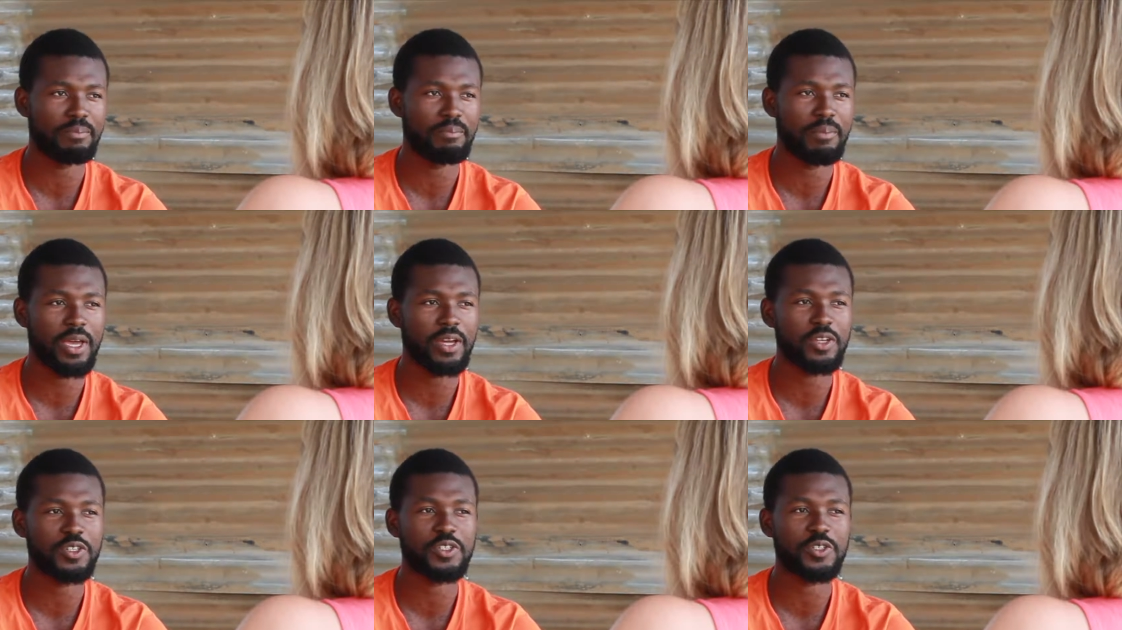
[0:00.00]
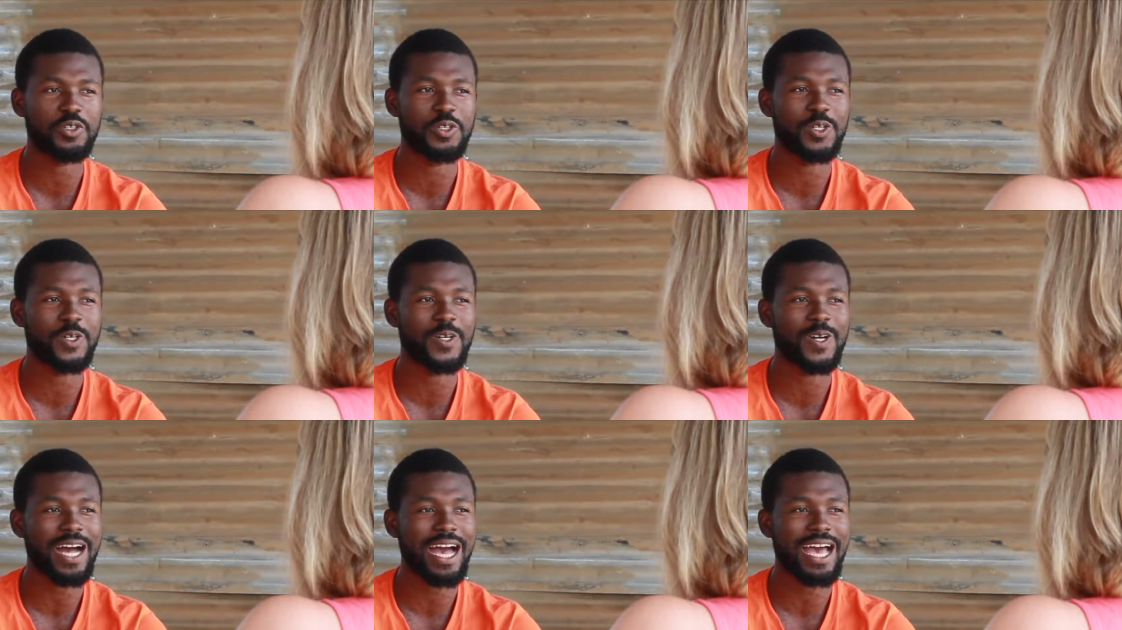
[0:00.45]
make
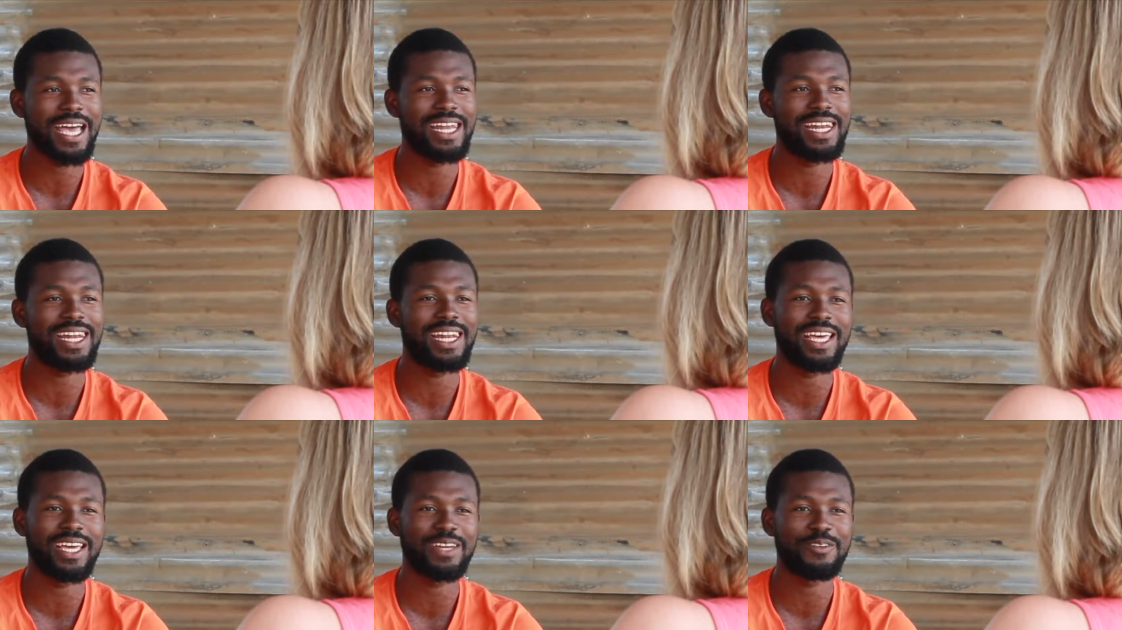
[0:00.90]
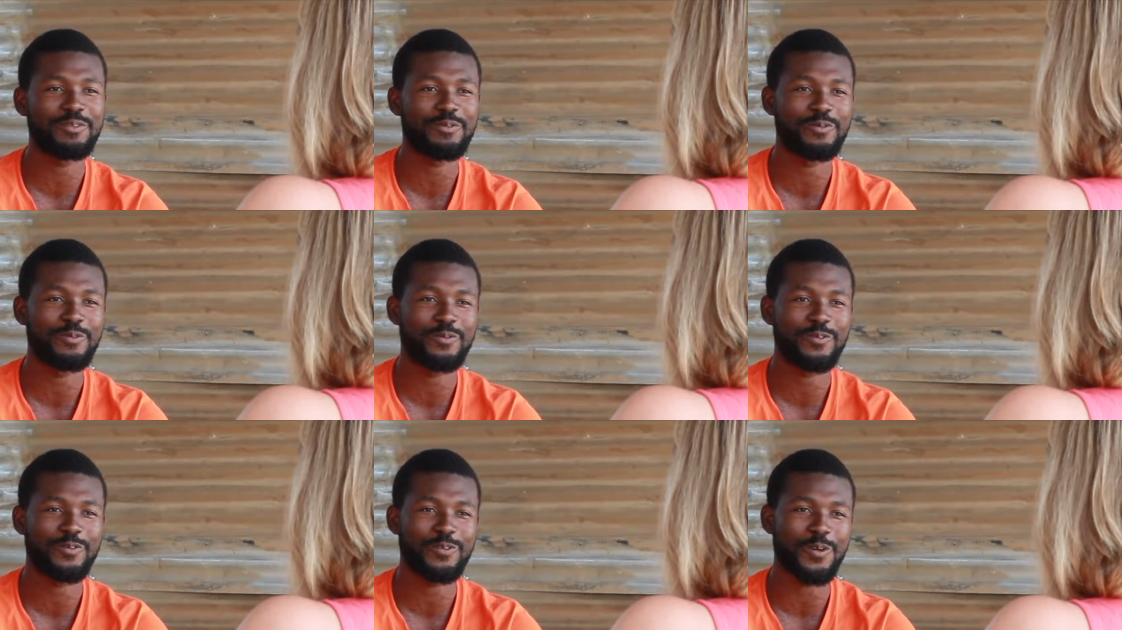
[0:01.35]
sure I learn
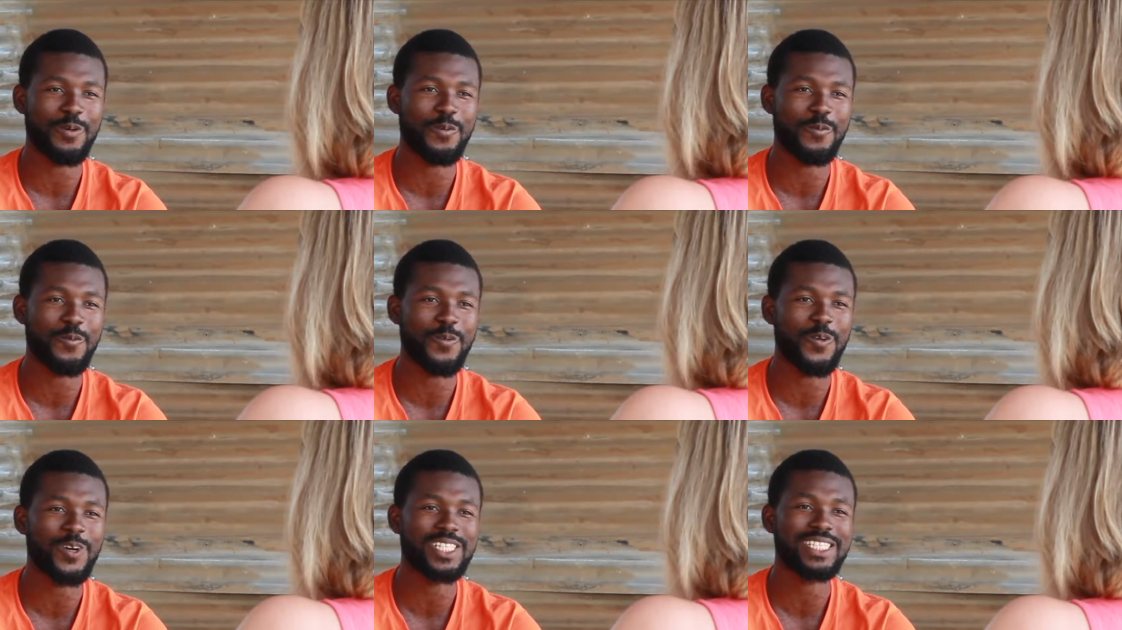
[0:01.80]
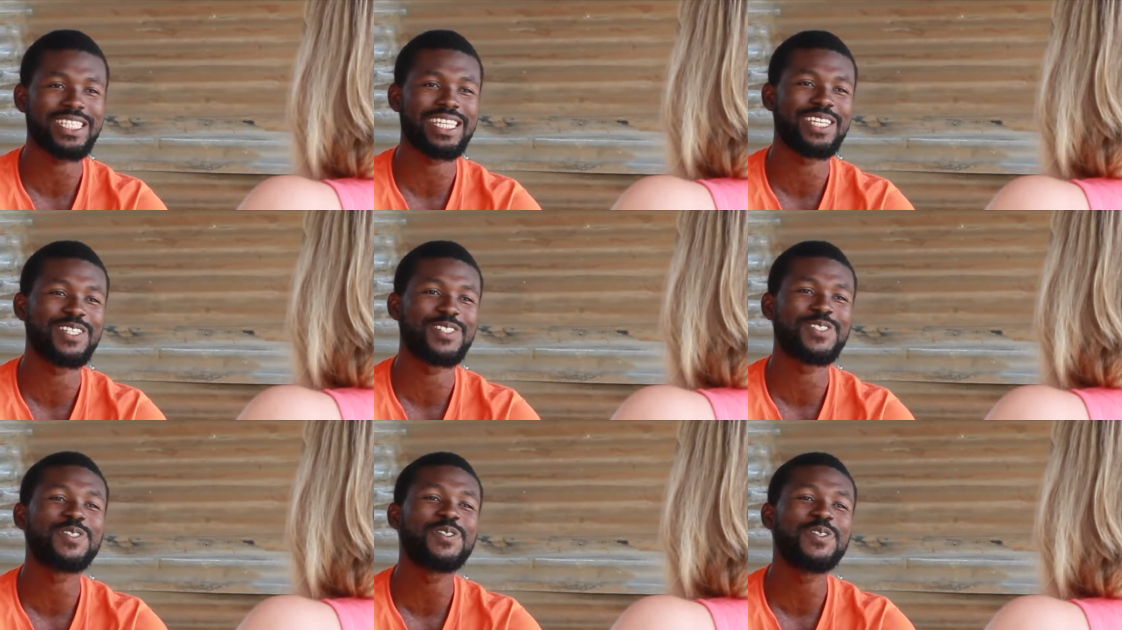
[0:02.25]
from what
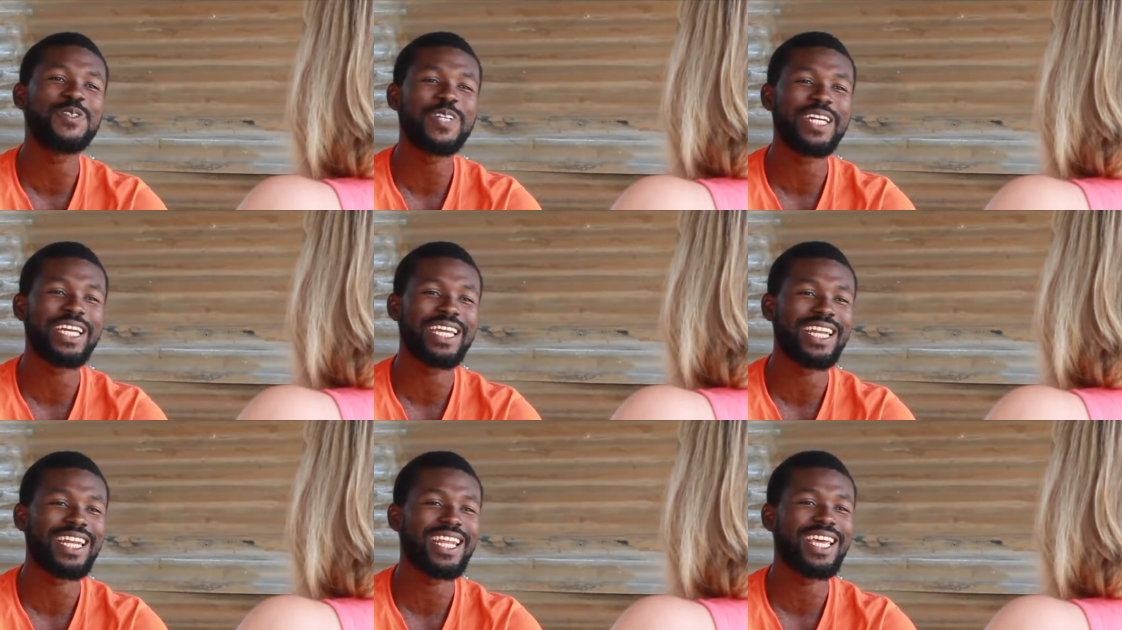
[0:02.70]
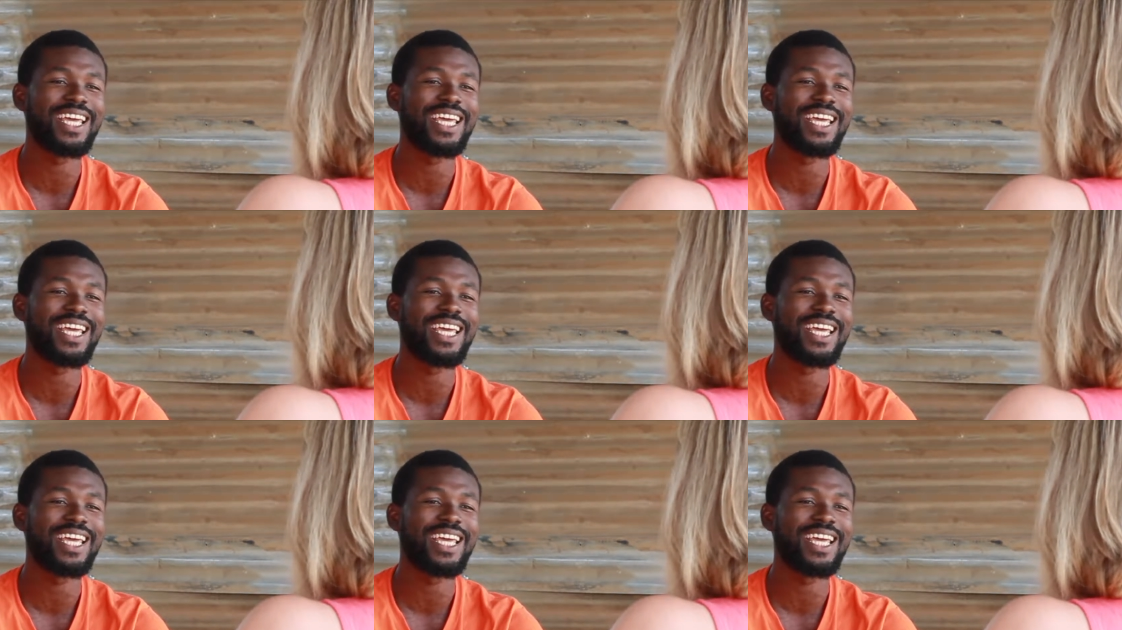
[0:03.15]
he's doing.